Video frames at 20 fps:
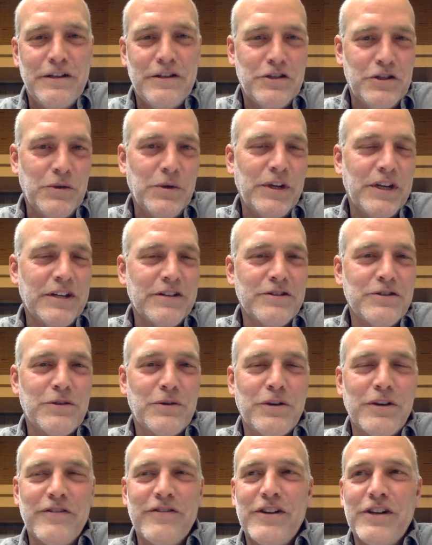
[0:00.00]
doing a
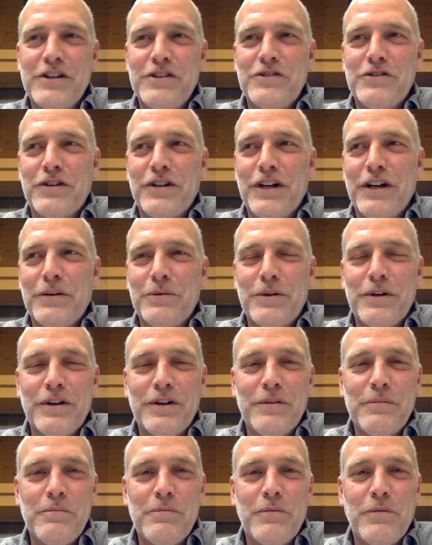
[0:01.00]
sort of hijra
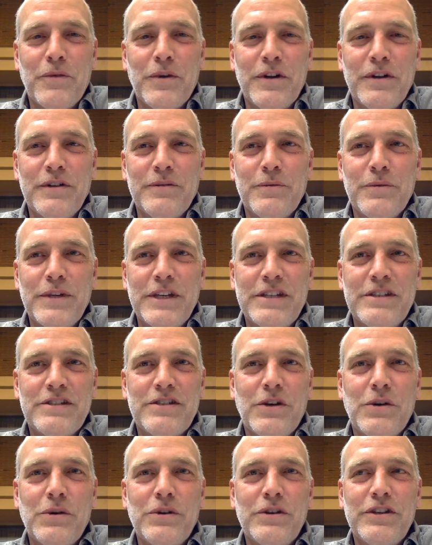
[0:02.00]
where we
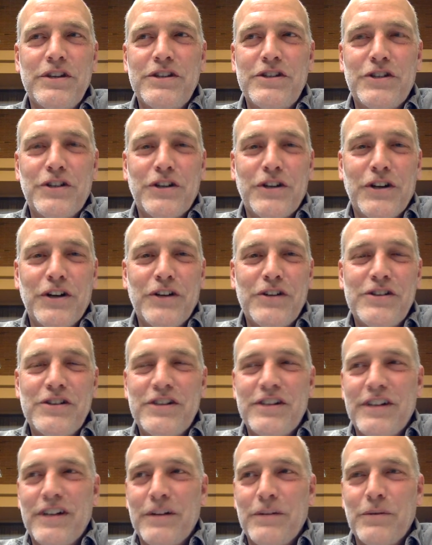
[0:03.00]
sold the
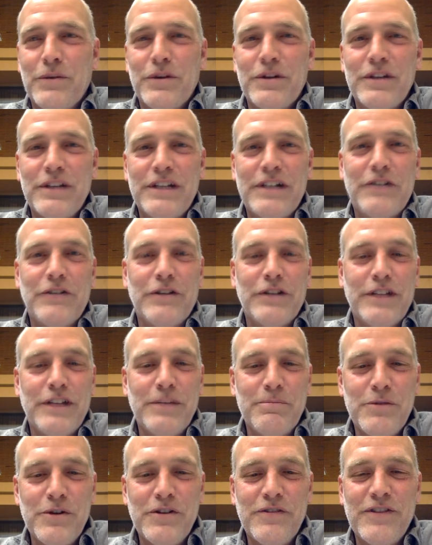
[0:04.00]
church and we're literally
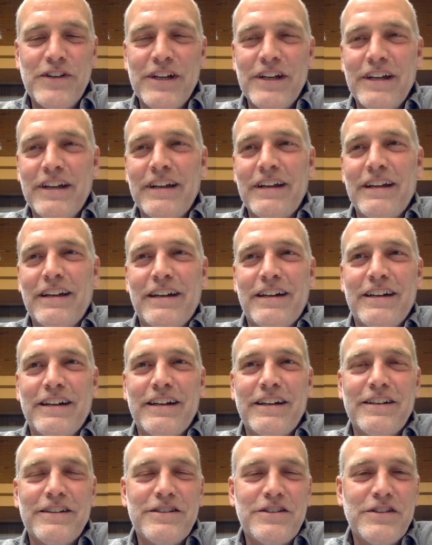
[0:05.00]
moving
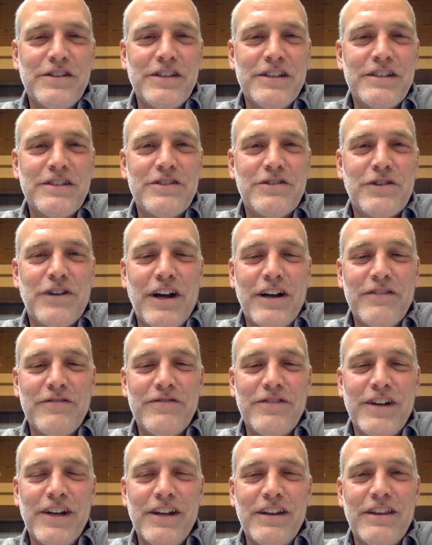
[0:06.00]
to this
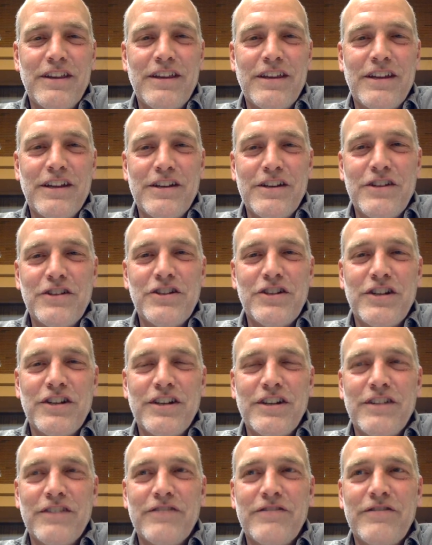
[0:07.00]
tri-faith
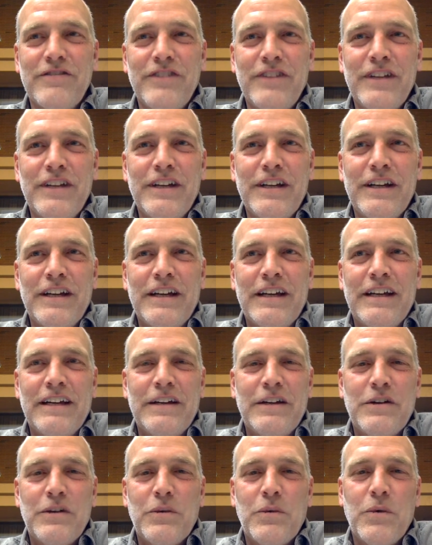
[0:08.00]
initiative
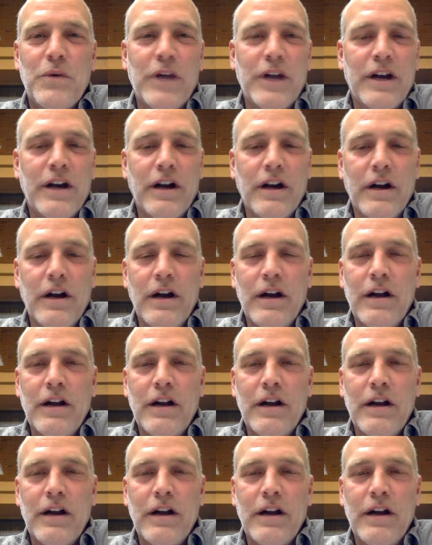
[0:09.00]
where